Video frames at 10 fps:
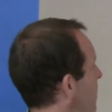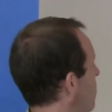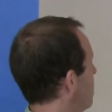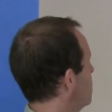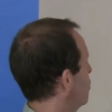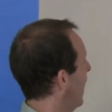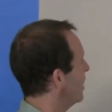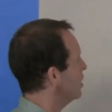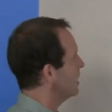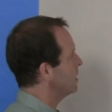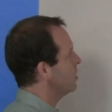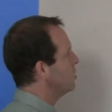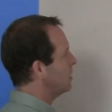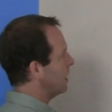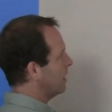Well, the strategy is
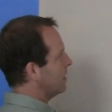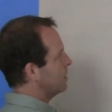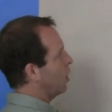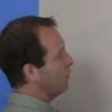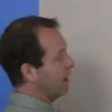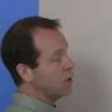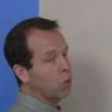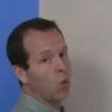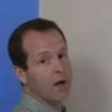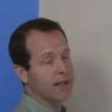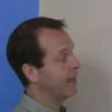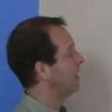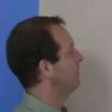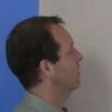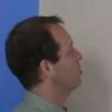usually, let's solve each one
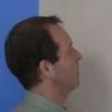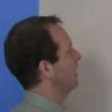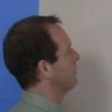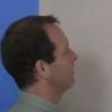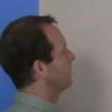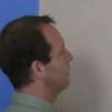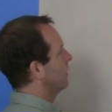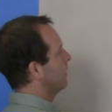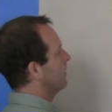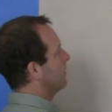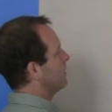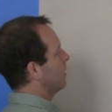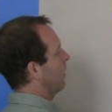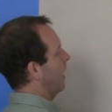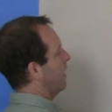individually.
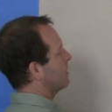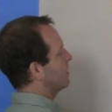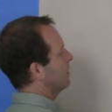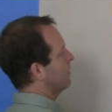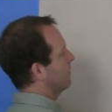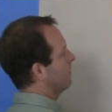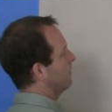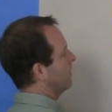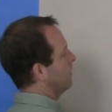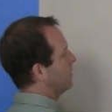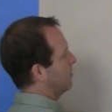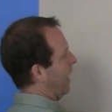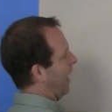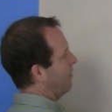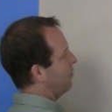So x, so
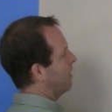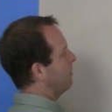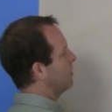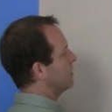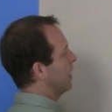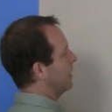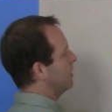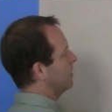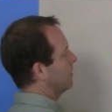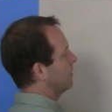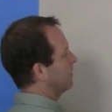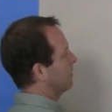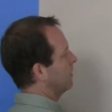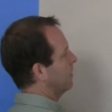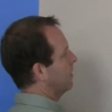add 3 to both sides,
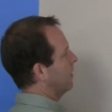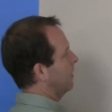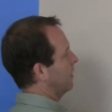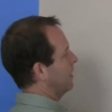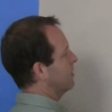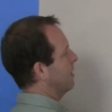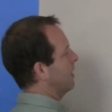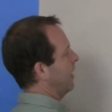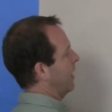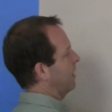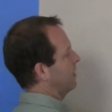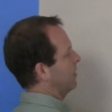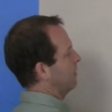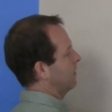gives me an 8.